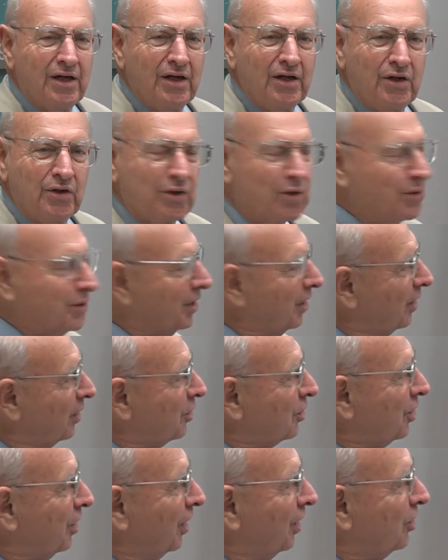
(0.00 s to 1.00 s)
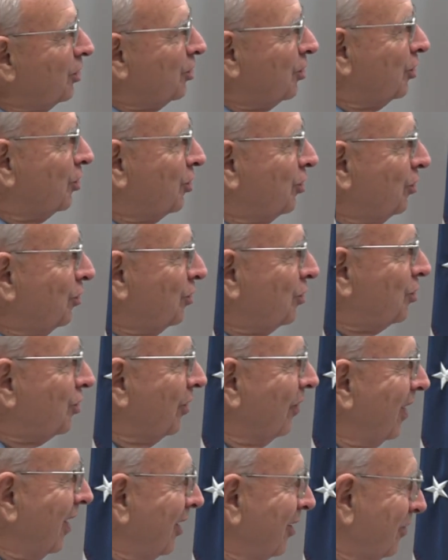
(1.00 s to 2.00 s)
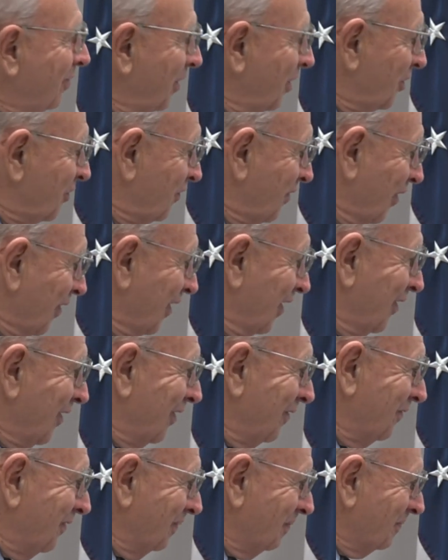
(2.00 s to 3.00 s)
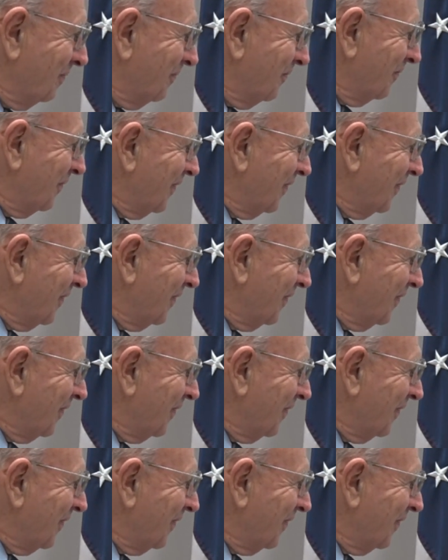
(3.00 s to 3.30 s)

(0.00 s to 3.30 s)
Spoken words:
you don't get a chance to choose your enemies very often.